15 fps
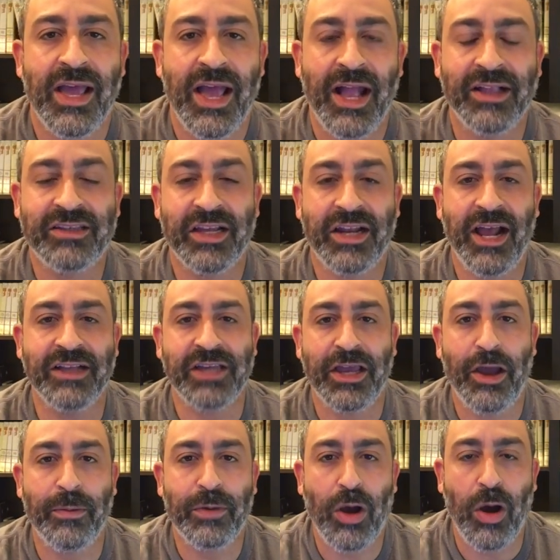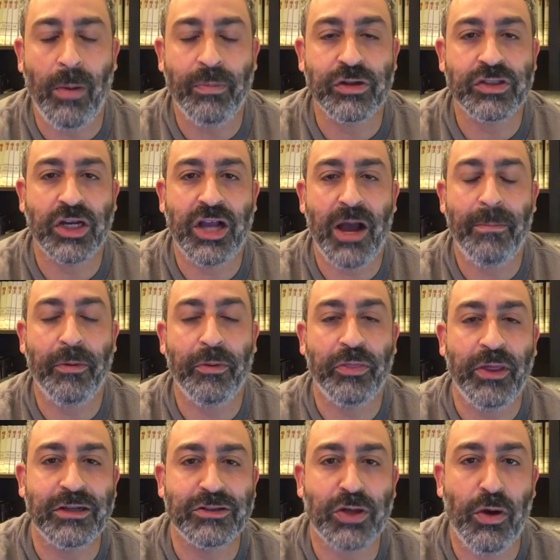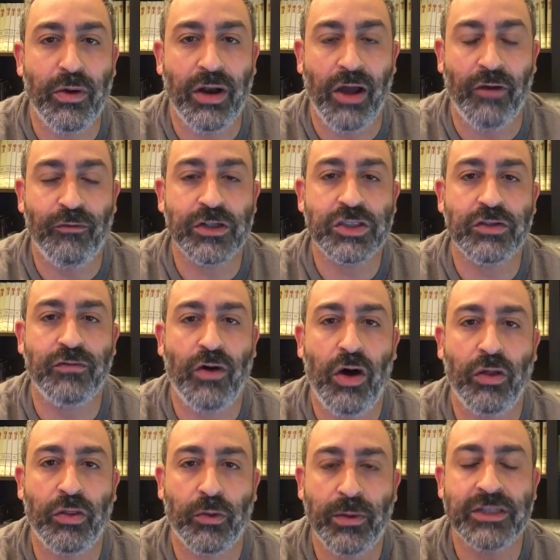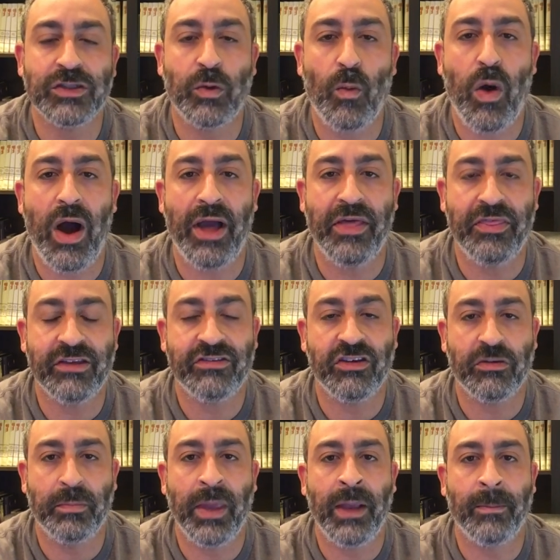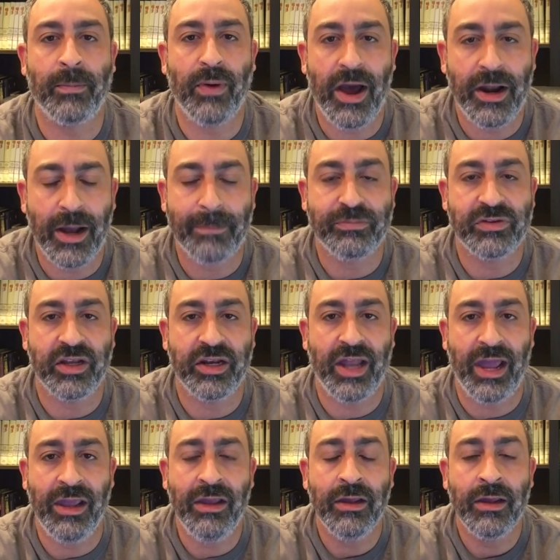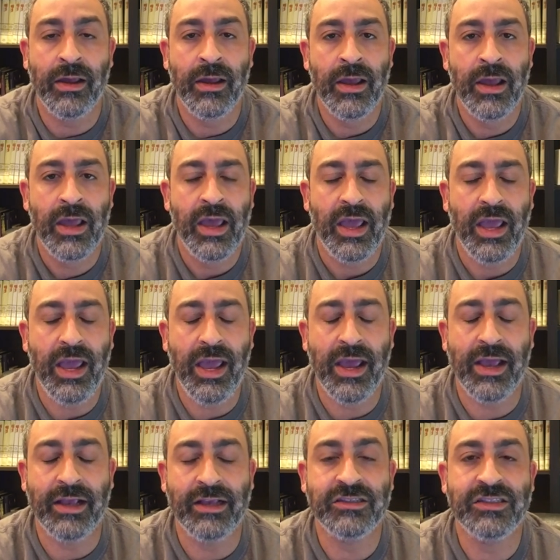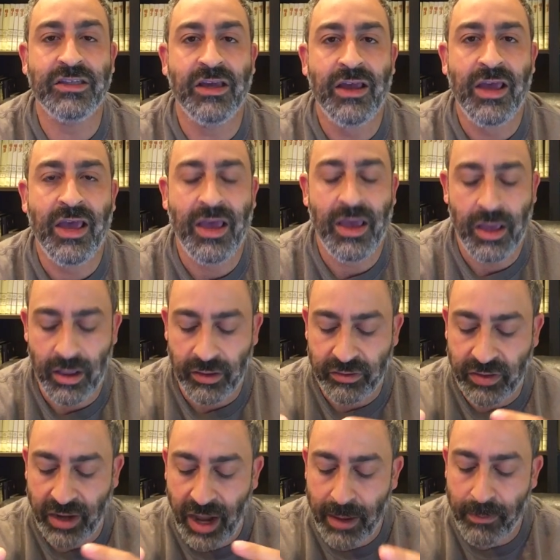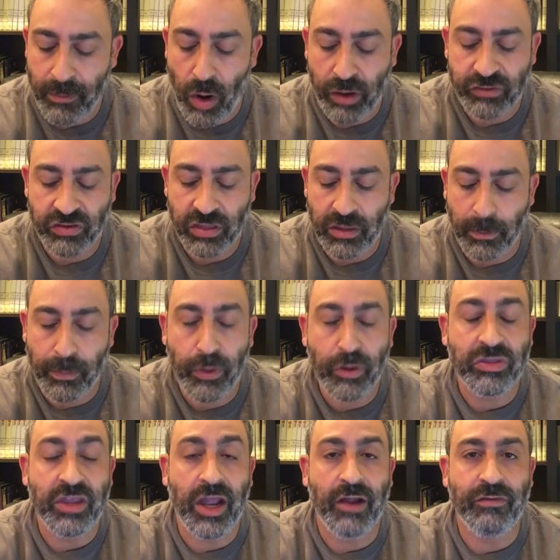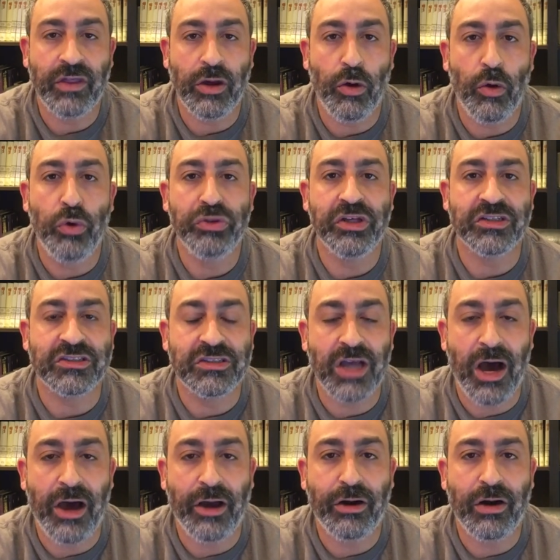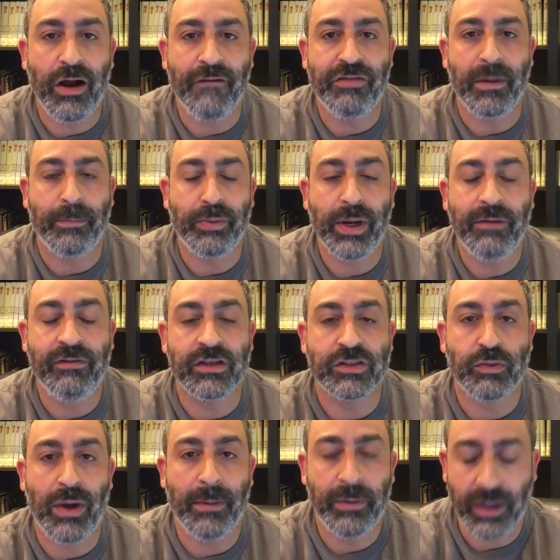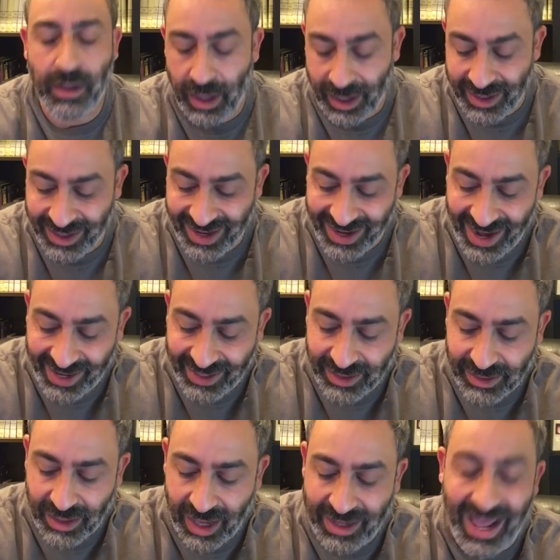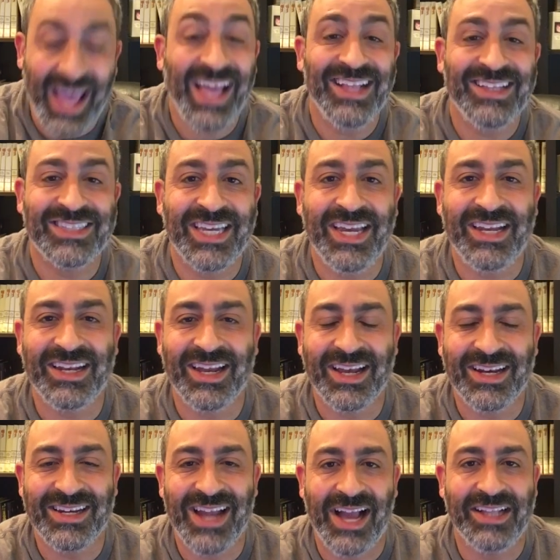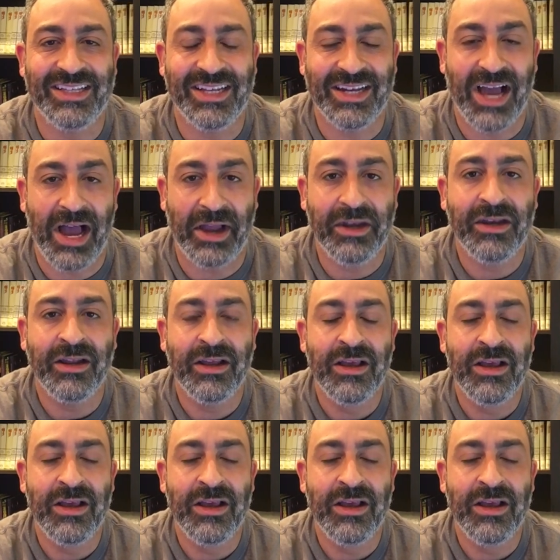in today's Hayom, there's a couple things going on. First of all, the reason why this is being brought up today is today marks the birthday of the oldest daughter of the previous Rebbe in 1899.